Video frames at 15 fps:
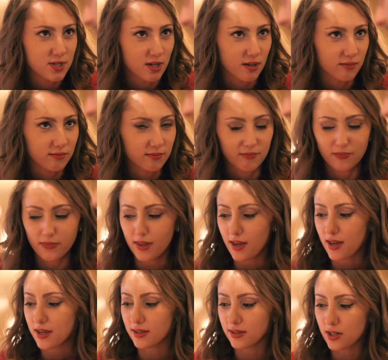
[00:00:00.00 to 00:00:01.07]
During the
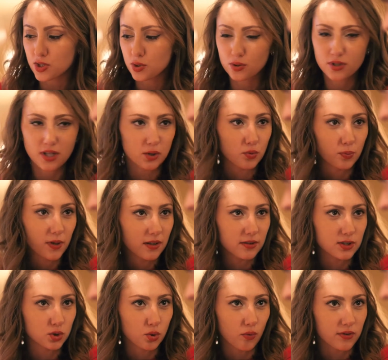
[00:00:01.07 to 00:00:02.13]
conversation,
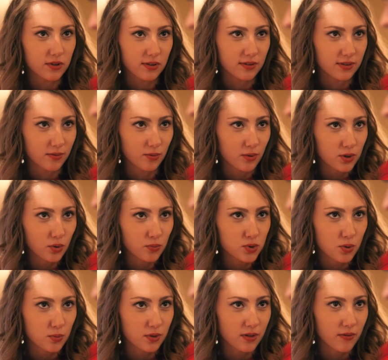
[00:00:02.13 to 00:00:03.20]
they go nagging
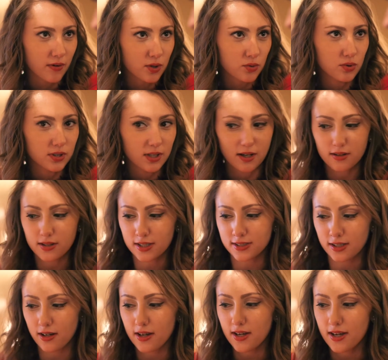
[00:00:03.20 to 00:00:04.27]
around for help
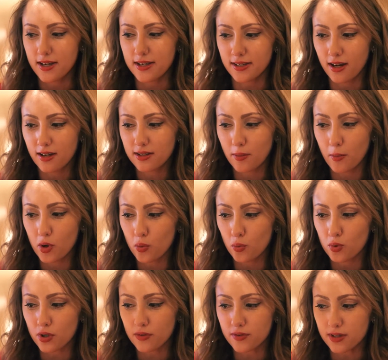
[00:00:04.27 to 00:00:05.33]
regarding their needs.
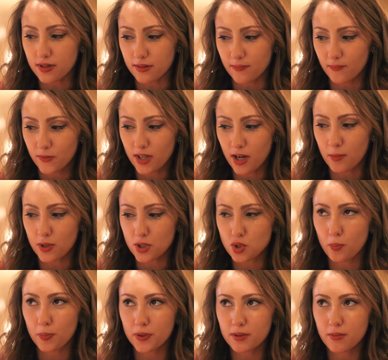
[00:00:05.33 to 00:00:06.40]
This
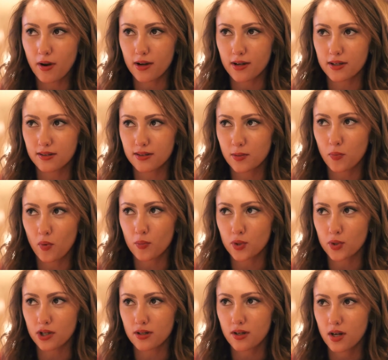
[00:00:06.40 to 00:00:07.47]
type of opportunist,
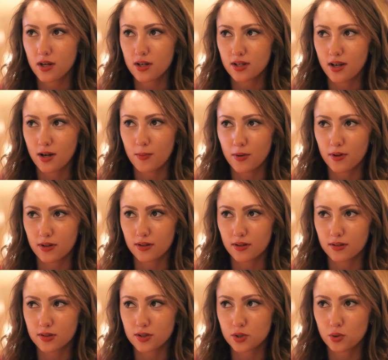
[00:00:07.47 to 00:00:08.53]
nagging,
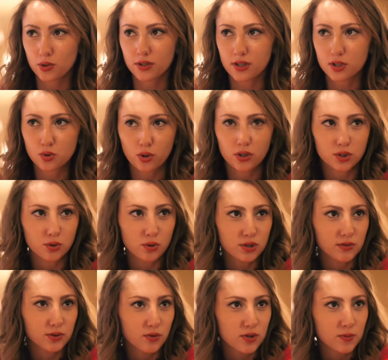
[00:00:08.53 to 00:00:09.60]
and selfish
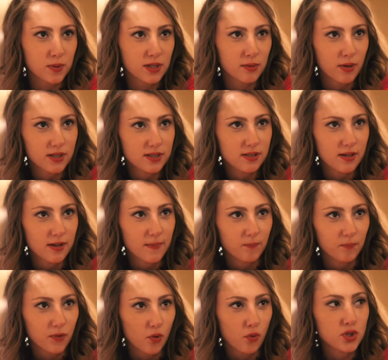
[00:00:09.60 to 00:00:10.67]
personality can never
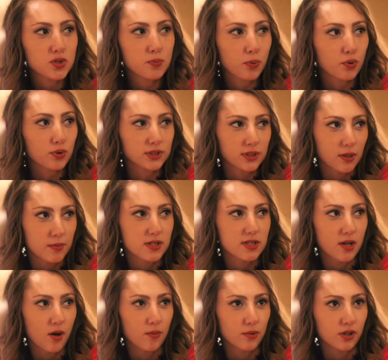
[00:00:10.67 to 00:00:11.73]
gain respect from
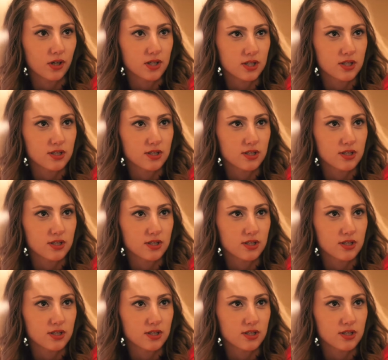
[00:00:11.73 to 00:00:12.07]
others.